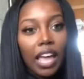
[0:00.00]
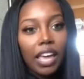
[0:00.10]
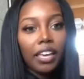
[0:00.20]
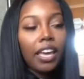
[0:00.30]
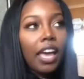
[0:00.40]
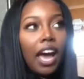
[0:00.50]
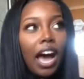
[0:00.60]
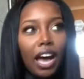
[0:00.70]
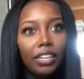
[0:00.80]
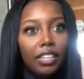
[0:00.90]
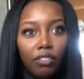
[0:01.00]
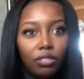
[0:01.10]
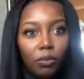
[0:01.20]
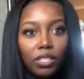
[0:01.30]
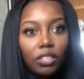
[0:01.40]
Like, I
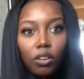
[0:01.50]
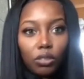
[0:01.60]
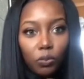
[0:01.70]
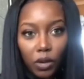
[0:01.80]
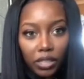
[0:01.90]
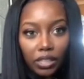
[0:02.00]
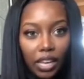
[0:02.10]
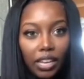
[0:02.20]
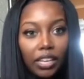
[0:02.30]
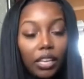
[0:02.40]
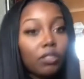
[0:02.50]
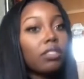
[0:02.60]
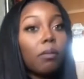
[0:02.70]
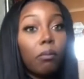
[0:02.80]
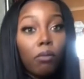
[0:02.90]
definitely wasn't the only one. Like,
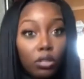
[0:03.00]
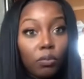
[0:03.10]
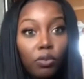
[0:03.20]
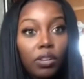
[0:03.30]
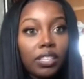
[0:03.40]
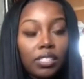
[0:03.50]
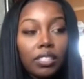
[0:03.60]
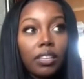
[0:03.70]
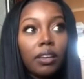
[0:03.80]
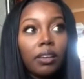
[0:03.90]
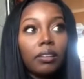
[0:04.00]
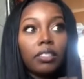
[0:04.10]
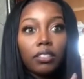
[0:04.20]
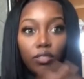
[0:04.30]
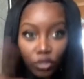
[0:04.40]
it's multiple. It's
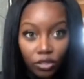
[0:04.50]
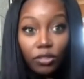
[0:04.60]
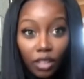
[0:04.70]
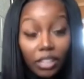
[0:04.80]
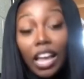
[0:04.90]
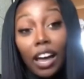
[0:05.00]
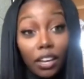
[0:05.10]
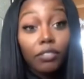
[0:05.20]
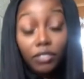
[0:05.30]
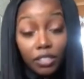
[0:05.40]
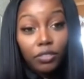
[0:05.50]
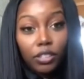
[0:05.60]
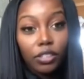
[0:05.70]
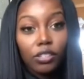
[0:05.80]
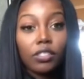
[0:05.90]
a lot of
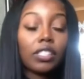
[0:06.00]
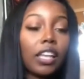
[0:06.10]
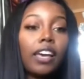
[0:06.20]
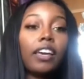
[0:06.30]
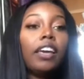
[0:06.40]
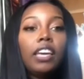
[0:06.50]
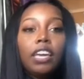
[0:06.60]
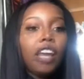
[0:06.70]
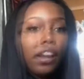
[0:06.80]
different girls. Like, so,